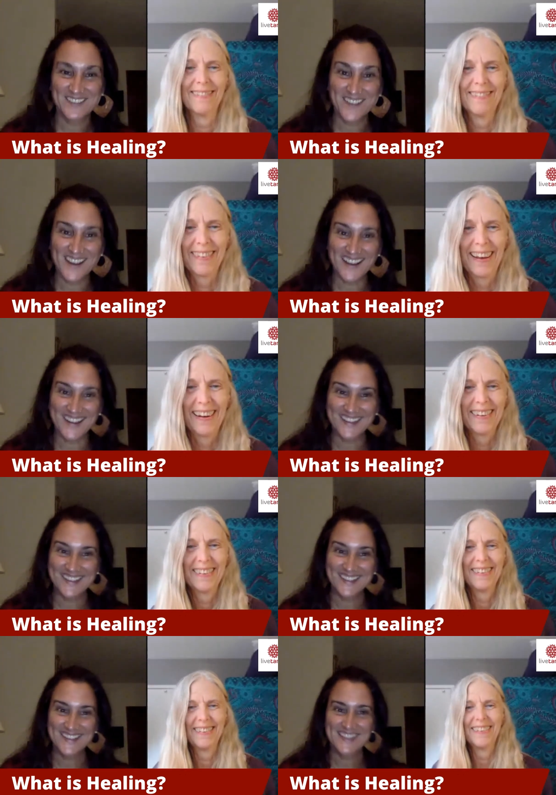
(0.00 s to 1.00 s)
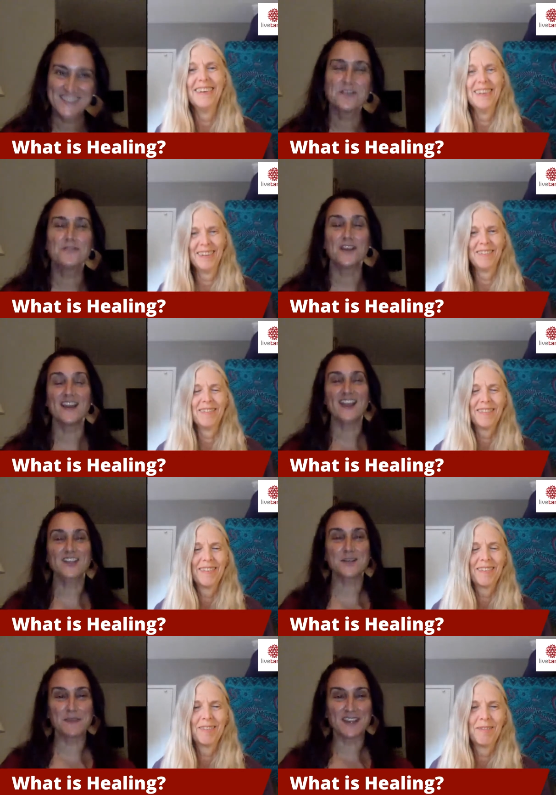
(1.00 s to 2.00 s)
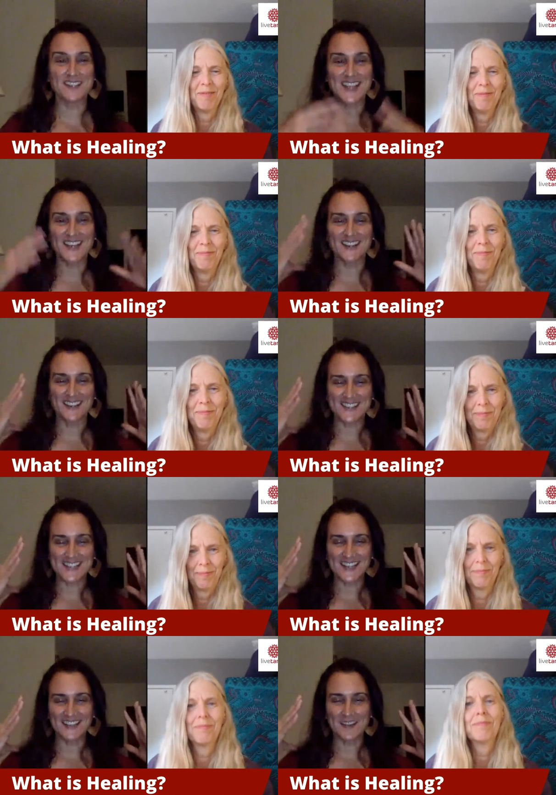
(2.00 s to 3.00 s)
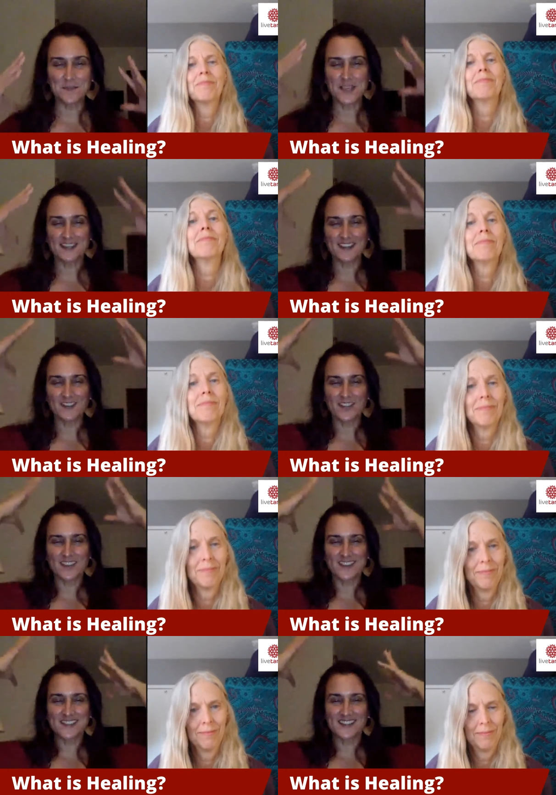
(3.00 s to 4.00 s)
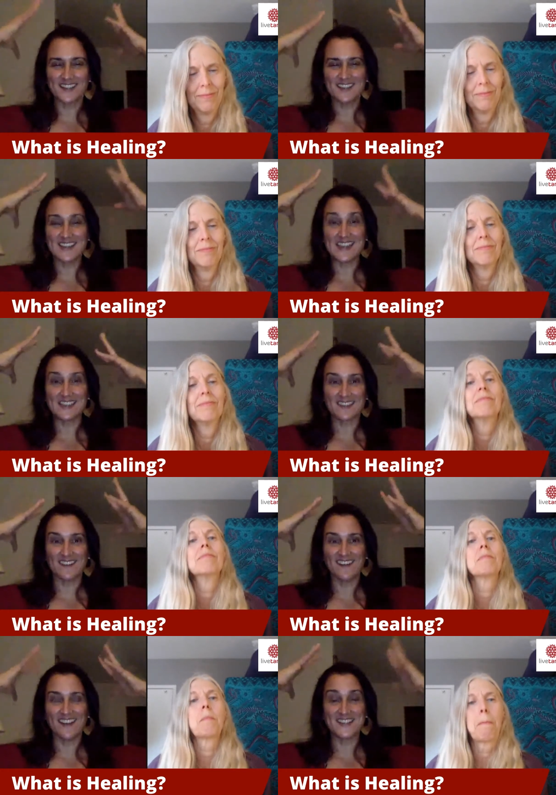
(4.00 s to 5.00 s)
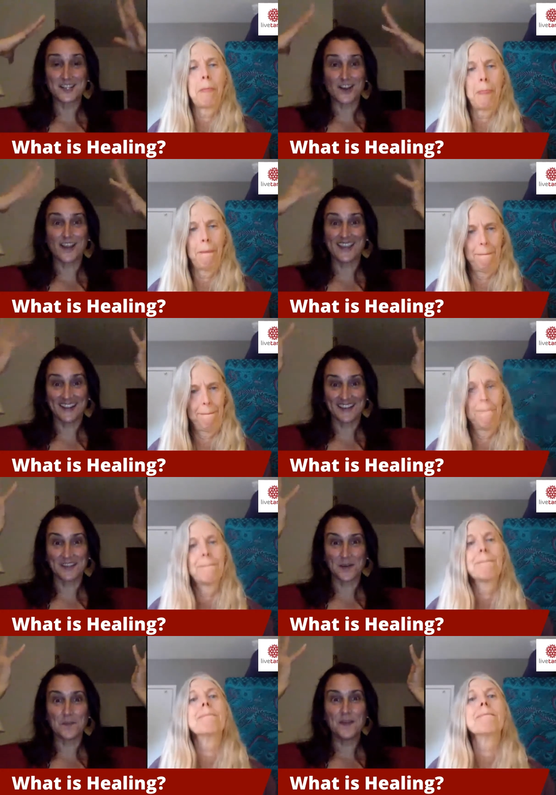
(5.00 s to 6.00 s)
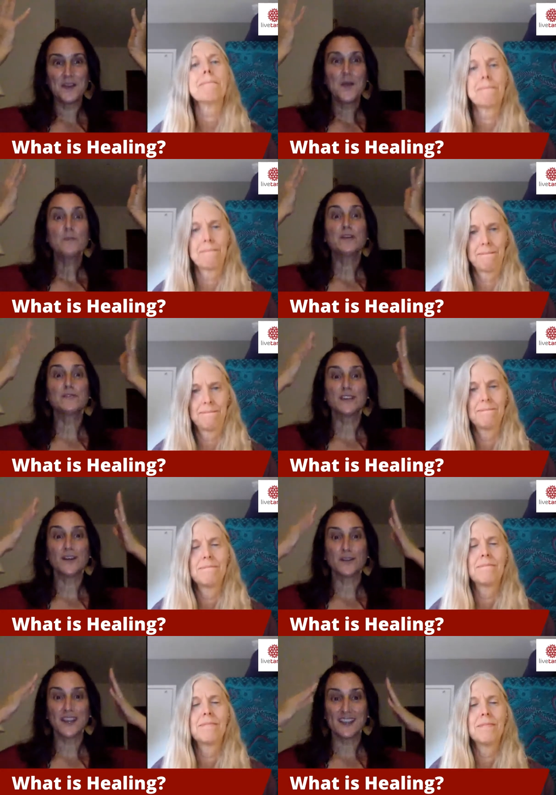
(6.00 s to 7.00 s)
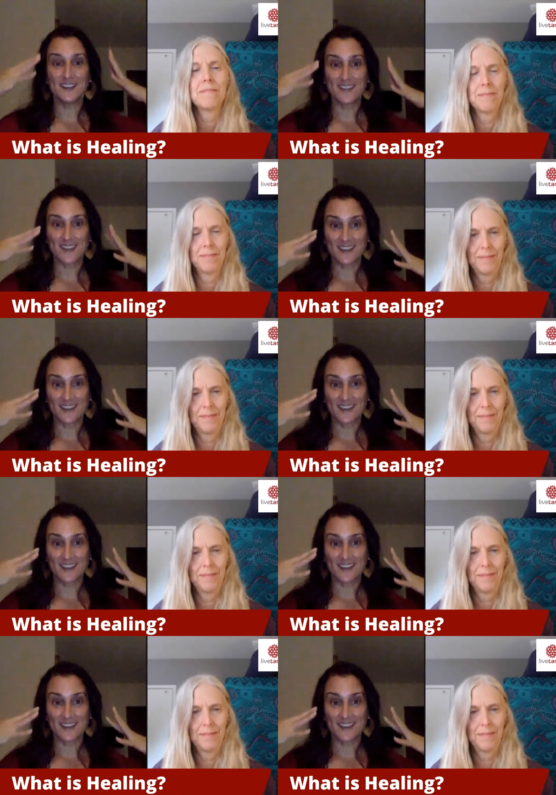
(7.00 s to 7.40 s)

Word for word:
Speaker 1: right. So if we're actually meditating and listening, then we can hear things like in the ether and start healing them. But if we don't hear, they're